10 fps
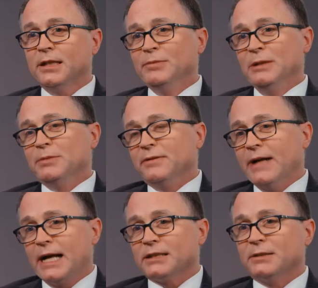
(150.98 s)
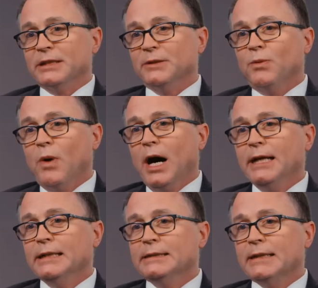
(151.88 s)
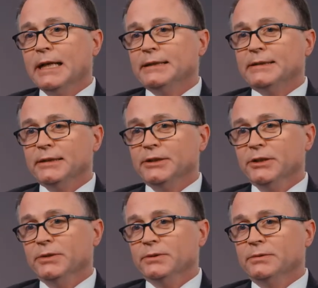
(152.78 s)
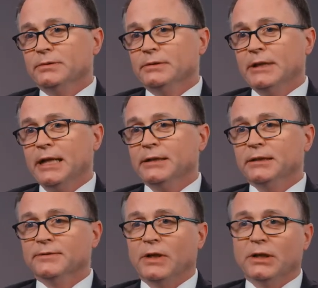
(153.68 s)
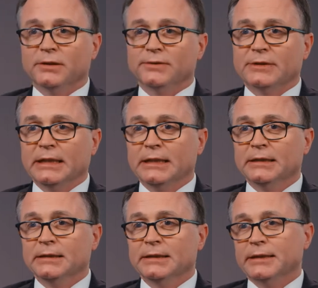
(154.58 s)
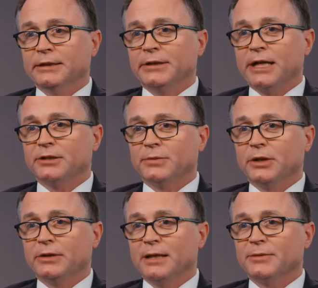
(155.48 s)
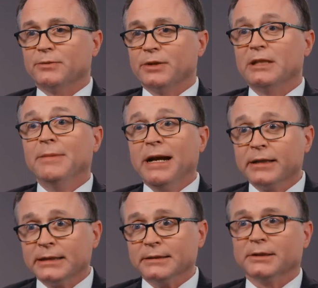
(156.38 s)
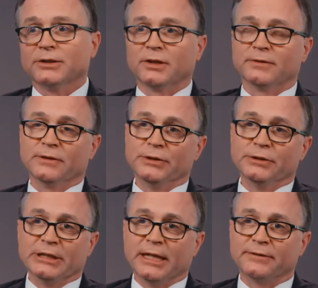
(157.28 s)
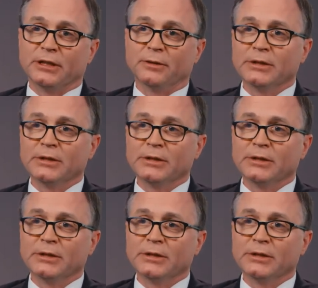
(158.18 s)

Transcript: Some people have asked me, why is ACU getting involved in these international programs? We're the American Conservative Union, after all.